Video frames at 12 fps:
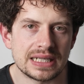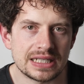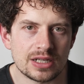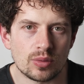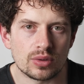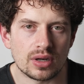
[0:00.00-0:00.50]
you
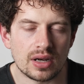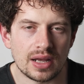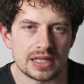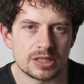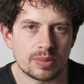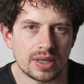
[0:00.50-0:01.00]
don't want the
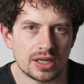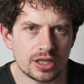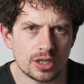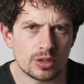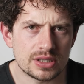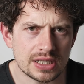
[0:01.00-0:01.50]
client to be in
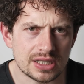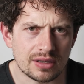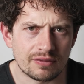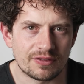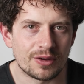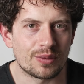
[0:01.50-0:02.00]
huge
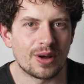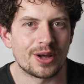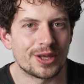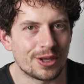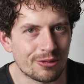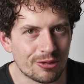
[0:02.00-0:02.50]
discomfort while
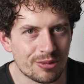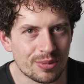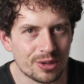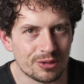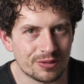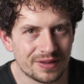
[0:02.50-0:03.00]
you
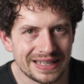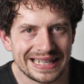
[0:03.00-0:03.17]
remove